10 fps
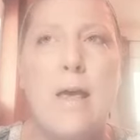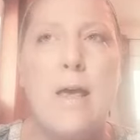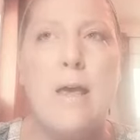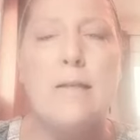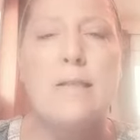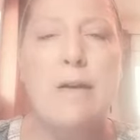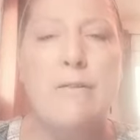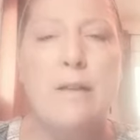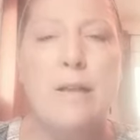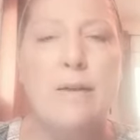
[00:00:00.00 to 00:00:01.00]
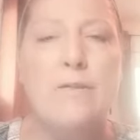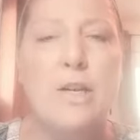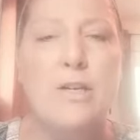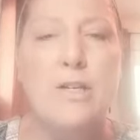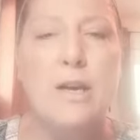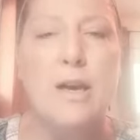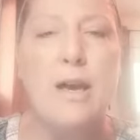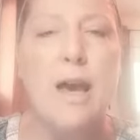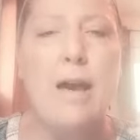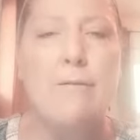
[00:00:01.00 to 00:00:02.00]
is definitely life-changing
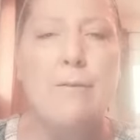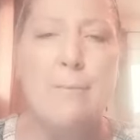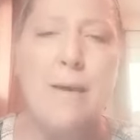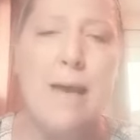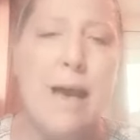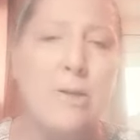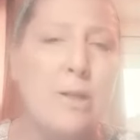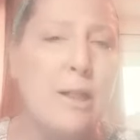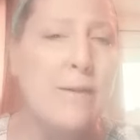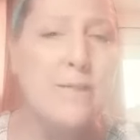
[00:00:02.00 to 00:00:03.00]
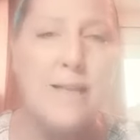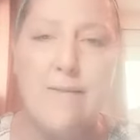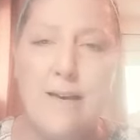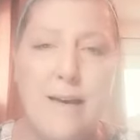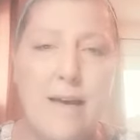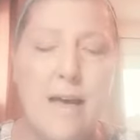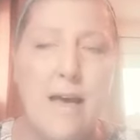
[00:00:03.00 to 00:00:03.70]
and for me, actually life-saving.